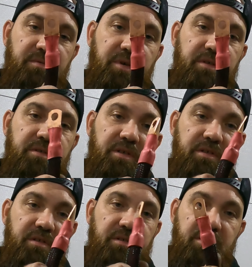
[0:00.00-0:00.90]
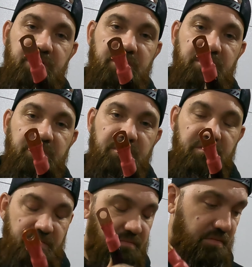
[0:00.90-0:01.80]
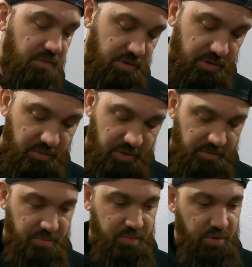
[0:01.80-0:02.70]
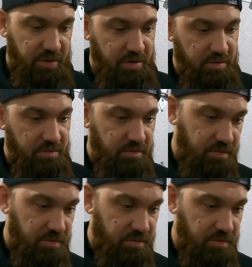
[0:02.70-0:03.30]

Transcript: weather-tight connection. Should work pretty good.